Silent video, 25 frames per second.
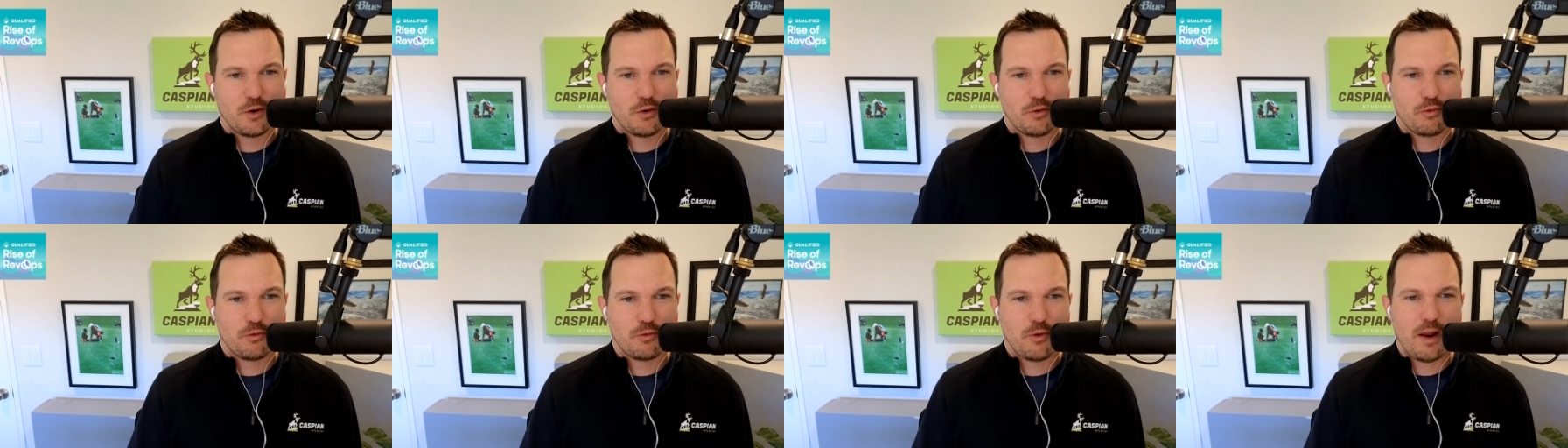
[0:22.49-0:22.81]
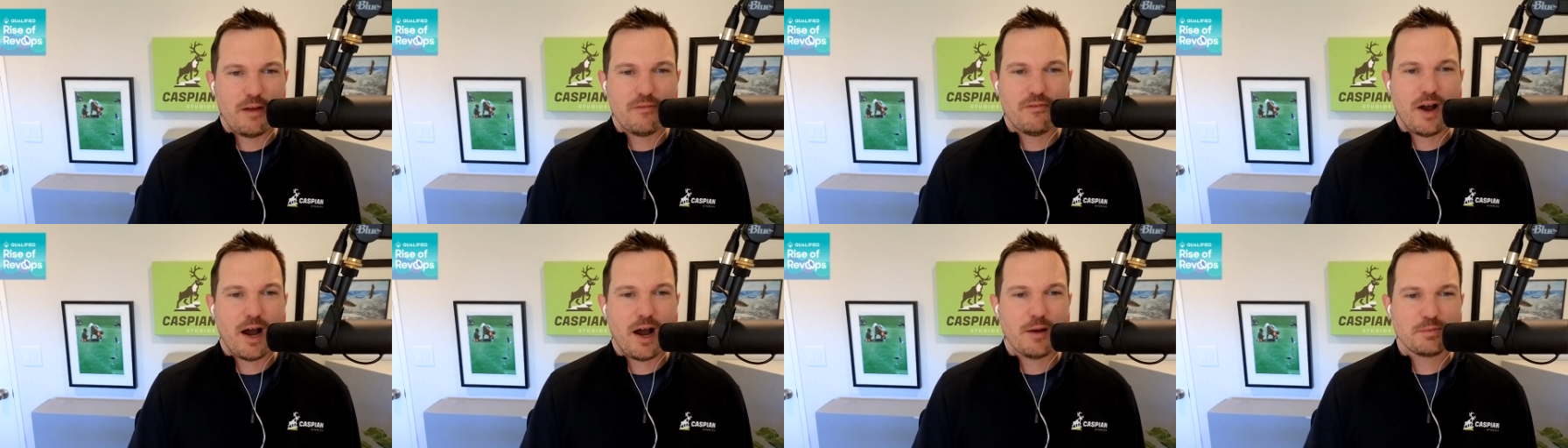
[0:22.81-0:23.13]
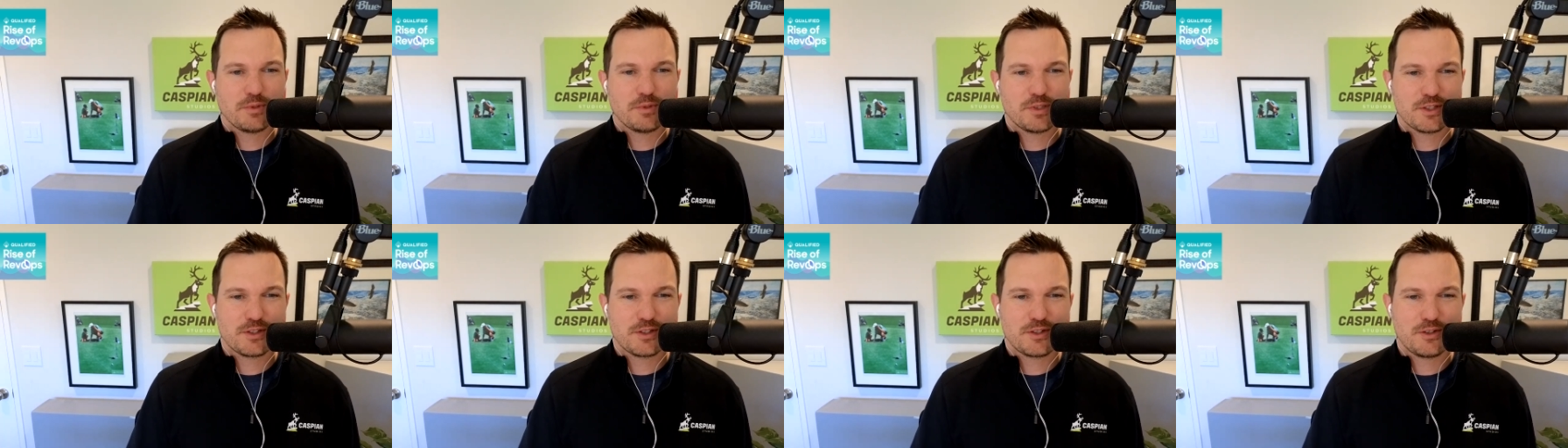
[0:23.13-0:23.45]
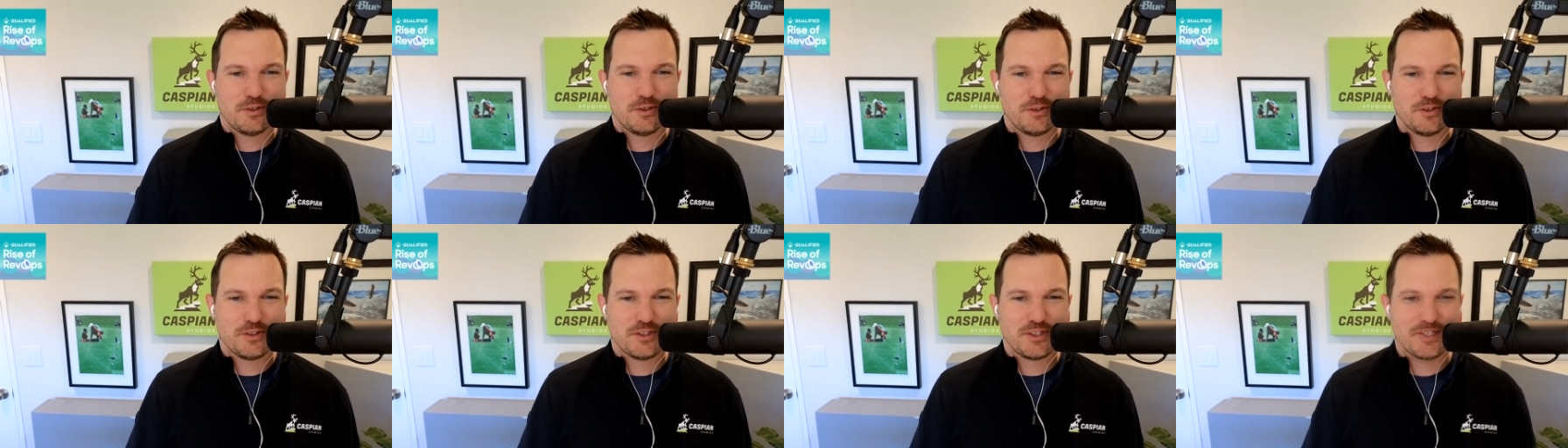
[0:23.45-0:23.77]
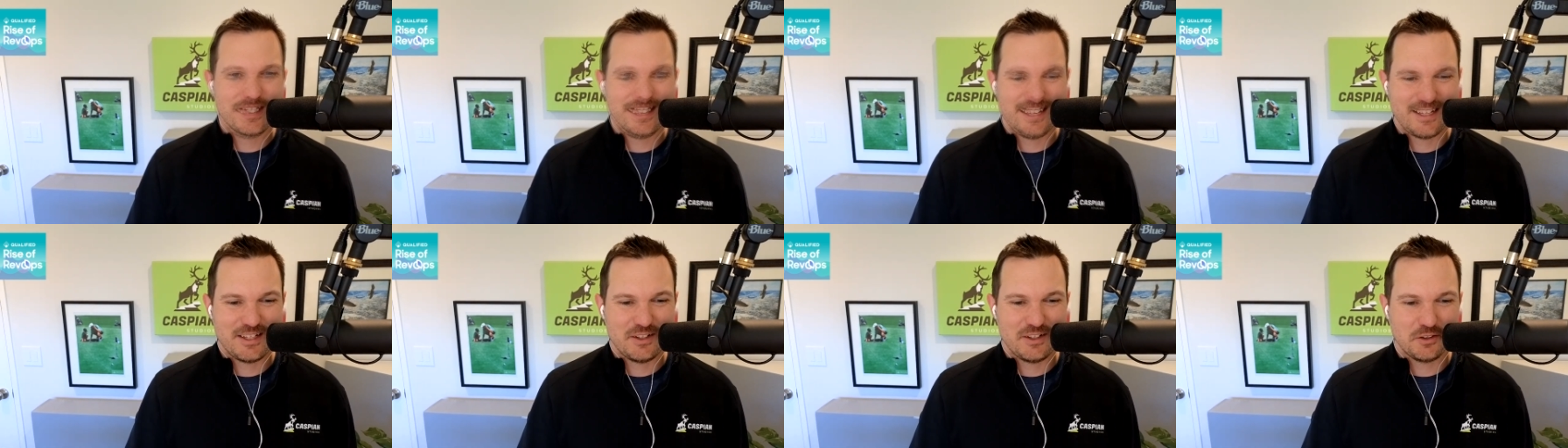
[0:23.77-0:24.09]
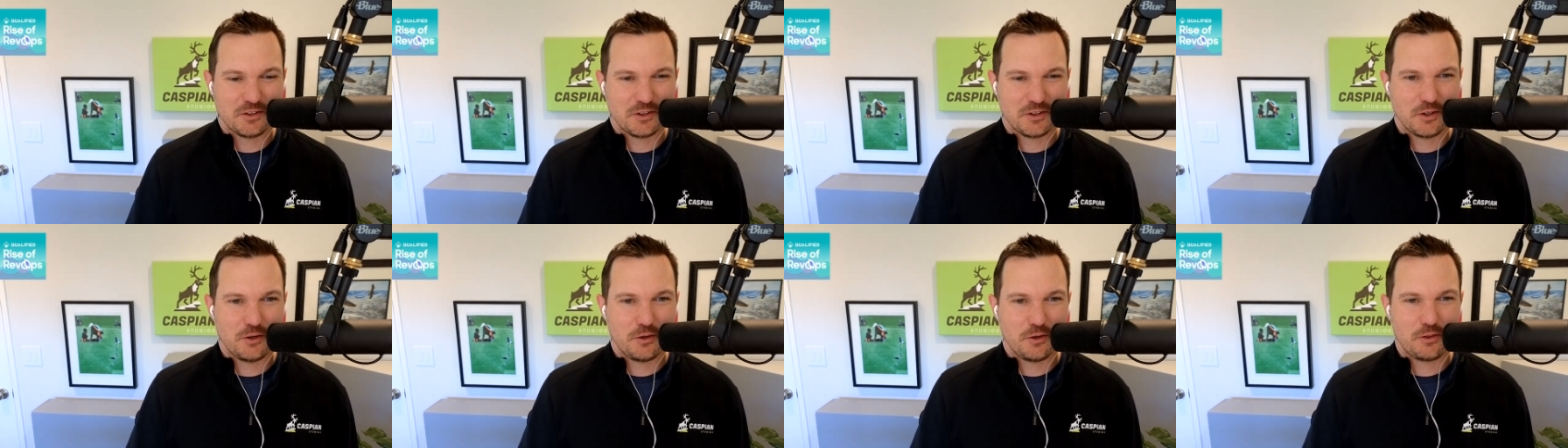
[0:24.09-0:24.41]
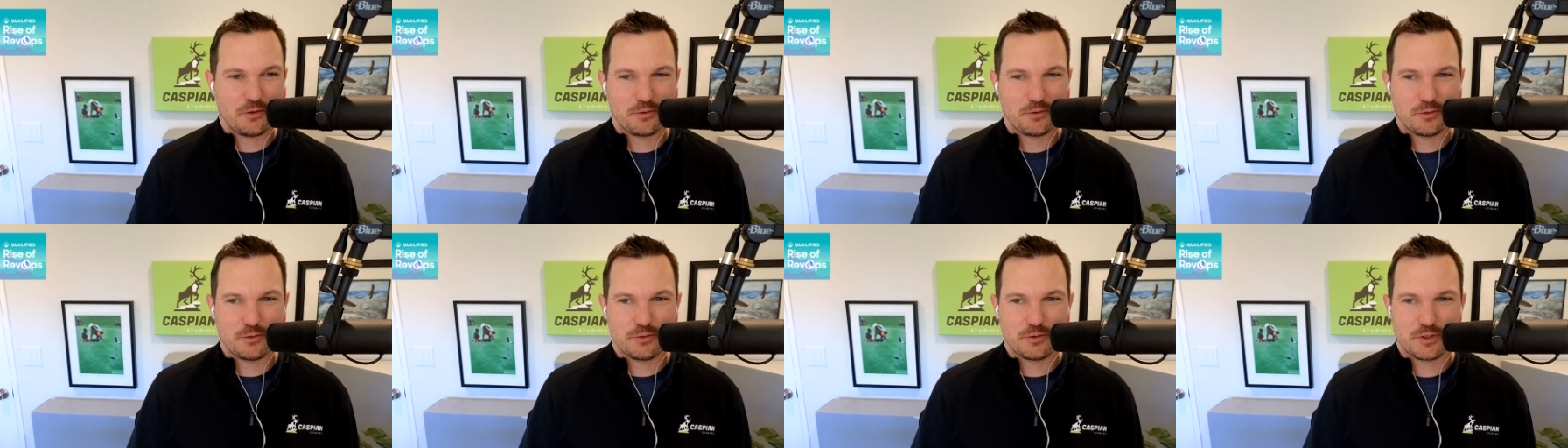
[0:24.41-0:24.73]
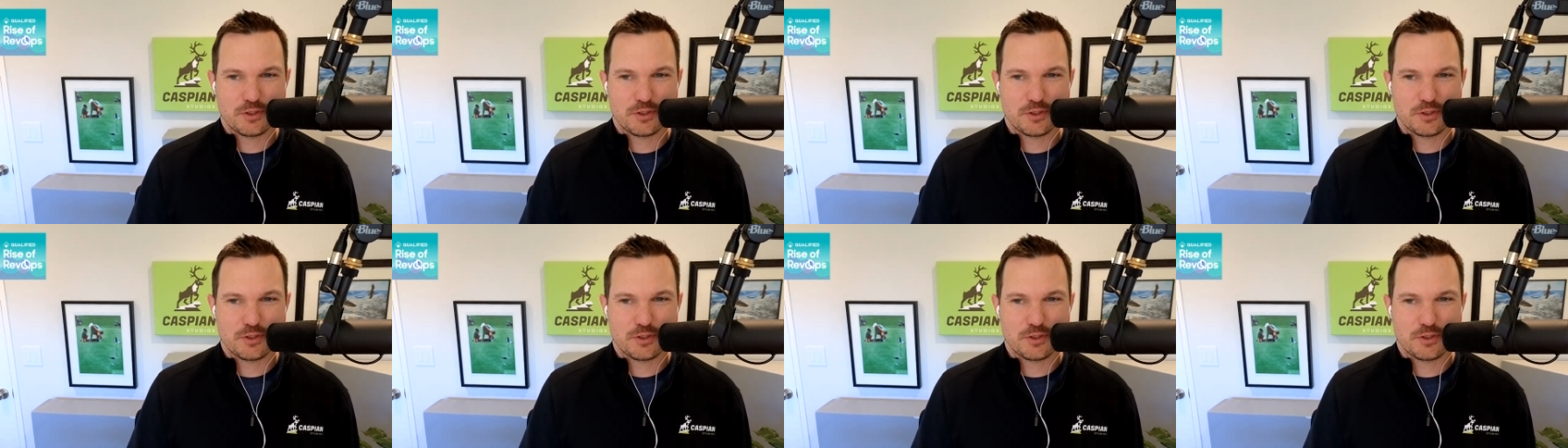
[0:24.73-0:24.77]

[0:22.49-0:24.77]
rev obstacles that y'all go through.